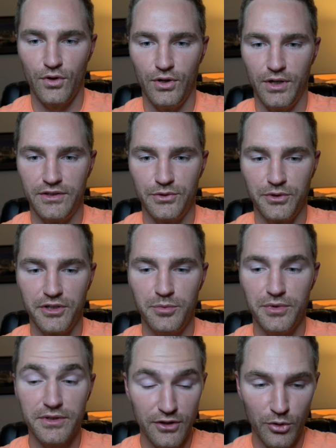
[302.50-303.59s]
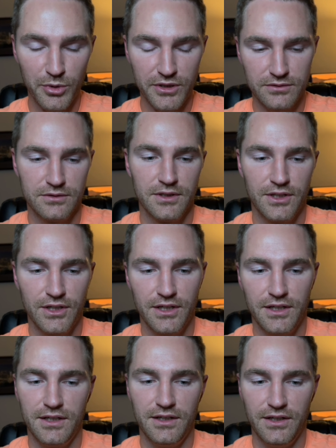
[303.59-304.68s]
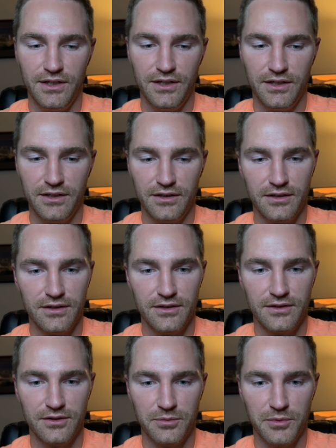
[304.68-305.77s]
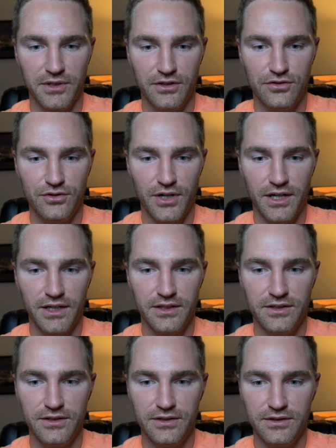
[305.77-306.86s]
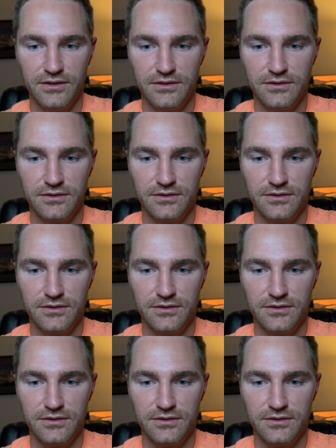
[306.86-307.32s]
All right, so GIMP is open, and I'm gonna drag in